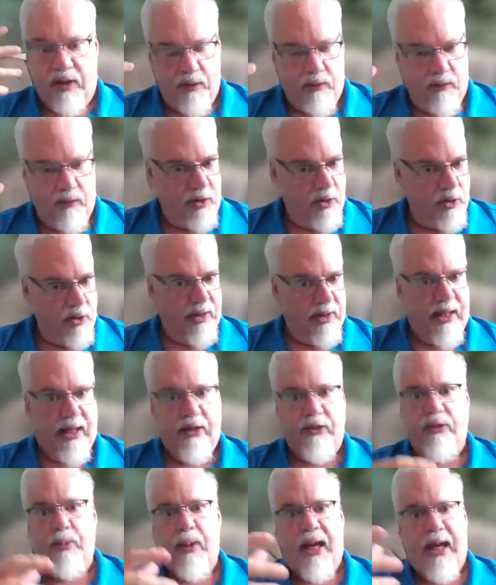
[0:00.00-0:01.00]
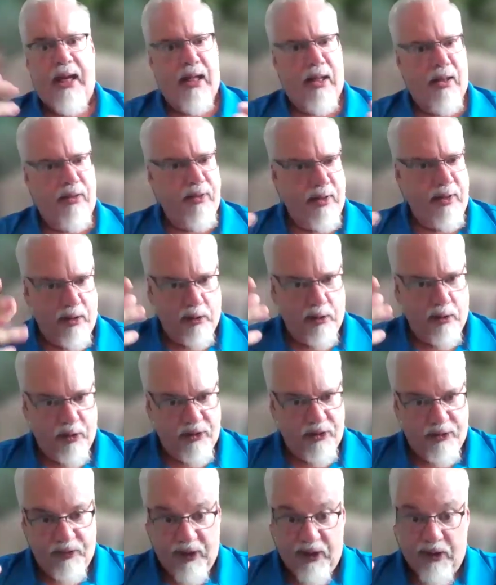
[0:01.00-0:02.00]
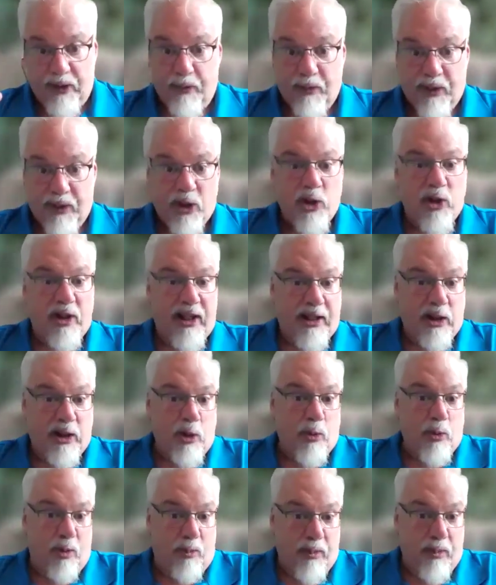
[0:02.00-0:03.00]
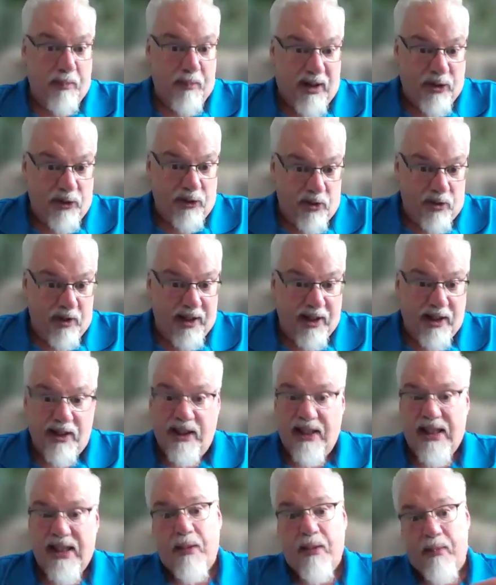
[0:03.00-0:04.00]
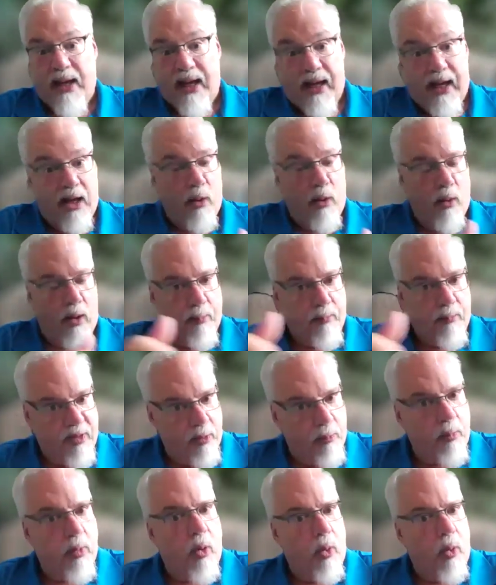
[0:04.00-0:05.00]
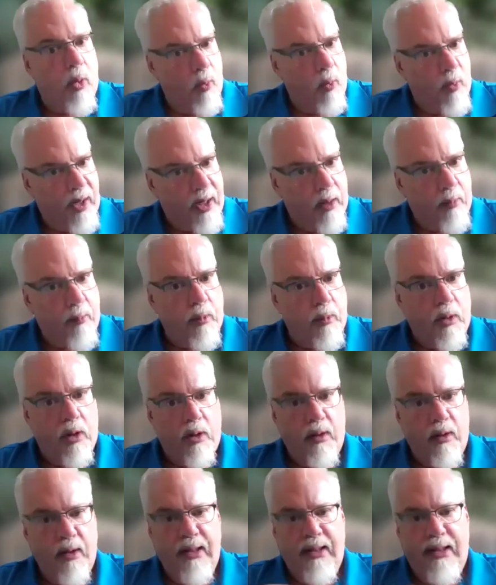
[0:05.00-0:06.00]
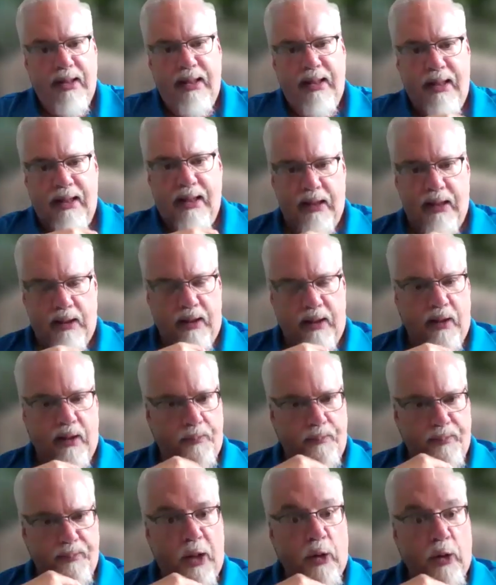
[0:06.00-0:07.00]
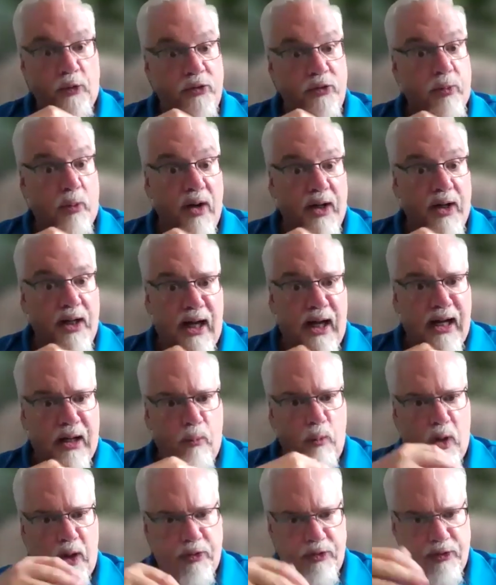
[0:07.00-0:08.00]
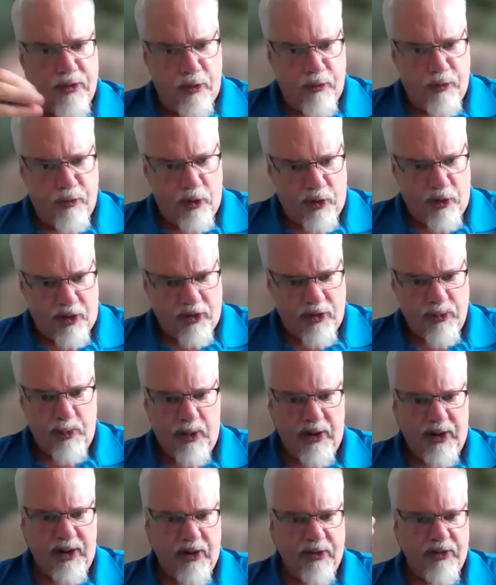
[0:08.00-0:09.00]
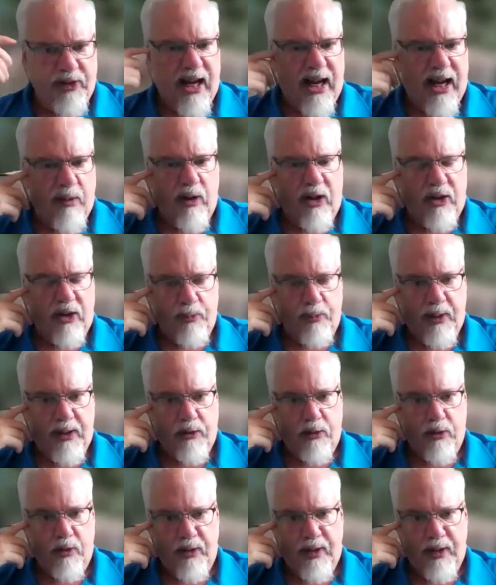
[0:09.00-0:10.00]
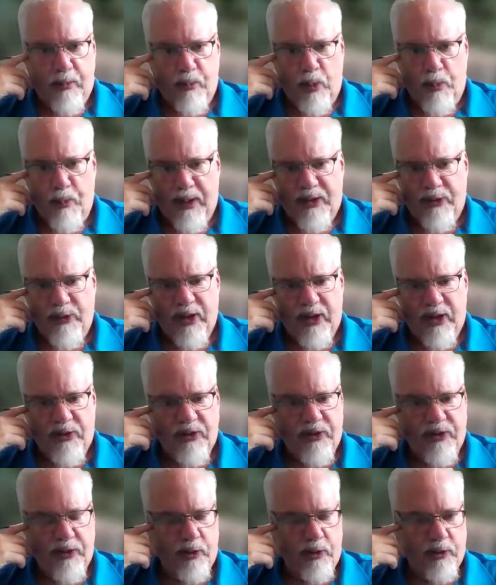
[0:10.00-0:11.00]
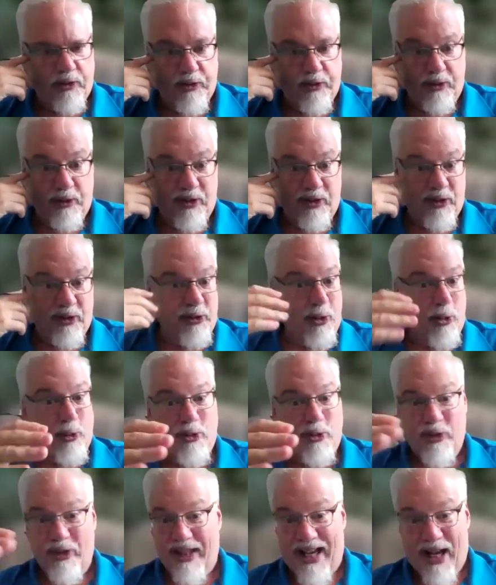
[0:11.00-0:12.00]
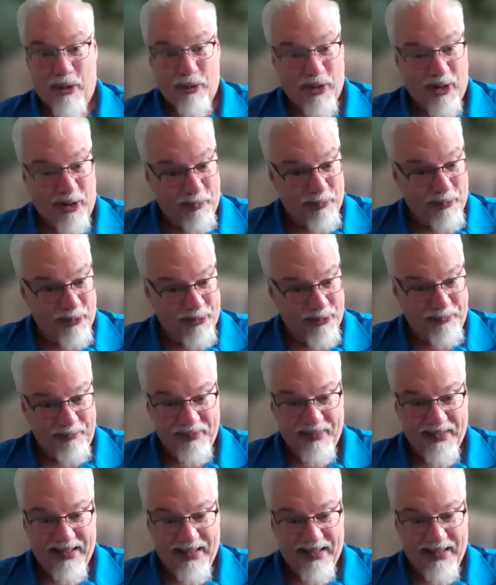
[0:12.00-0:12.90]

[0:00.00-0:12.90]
individualized path, and it looks very much like you would be mentoring in the MA or MDiv program or elsewhere in Kairos. And if you're an experienced Kairos mentor, that would make sense to you. So you just go to the outcomes.